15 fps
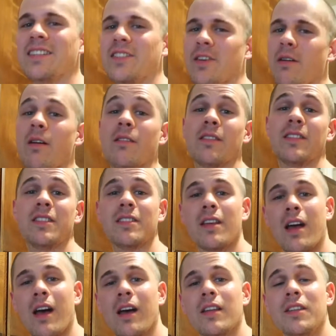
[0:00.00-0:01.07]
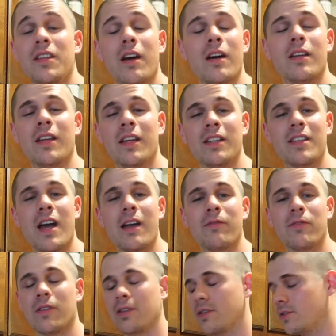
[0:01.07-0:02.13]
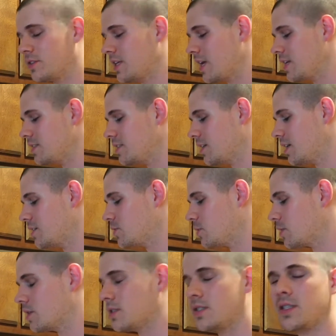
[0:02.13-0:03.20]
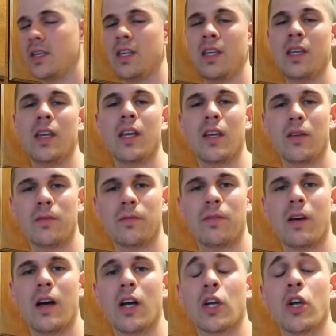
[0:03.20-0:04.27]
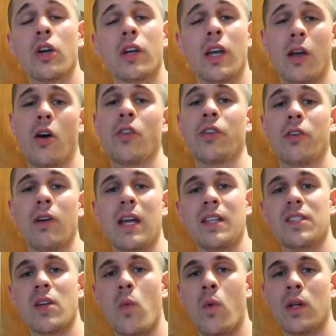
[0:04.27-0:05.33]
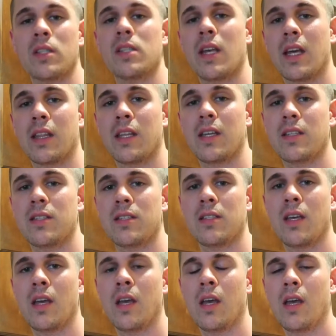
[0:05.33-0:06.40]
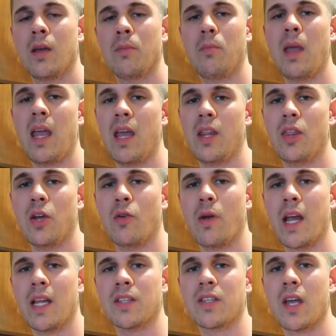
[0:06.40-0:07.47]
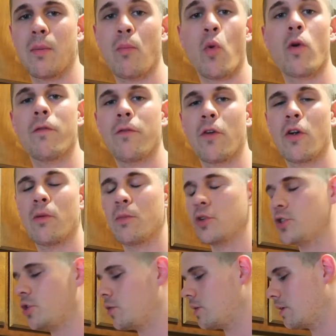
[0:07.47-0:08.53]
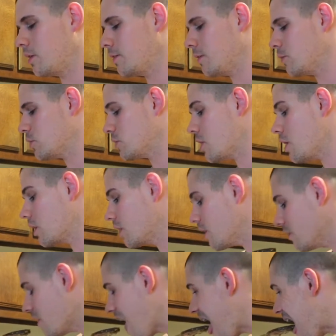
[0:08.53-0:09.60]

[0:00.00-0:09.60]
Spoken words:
So it's done and time for a little taste test. We're going to see if cooking all the grains at once like this made the grains like more firm or chewy, or if it was long enough.